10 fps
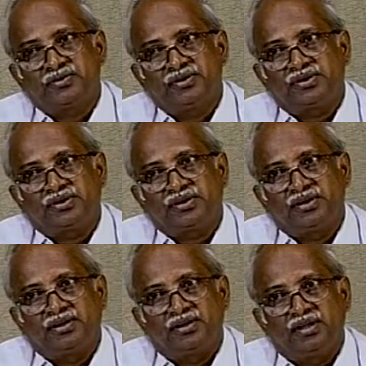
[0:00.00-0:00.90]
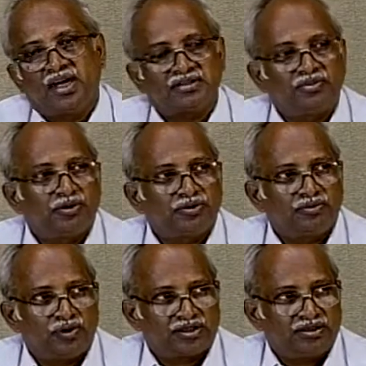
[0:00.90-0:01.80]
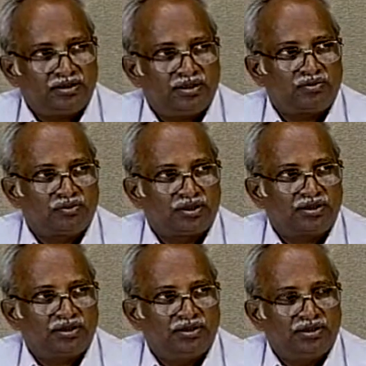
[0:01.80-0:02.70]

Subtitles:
with large amount of water, groundwater,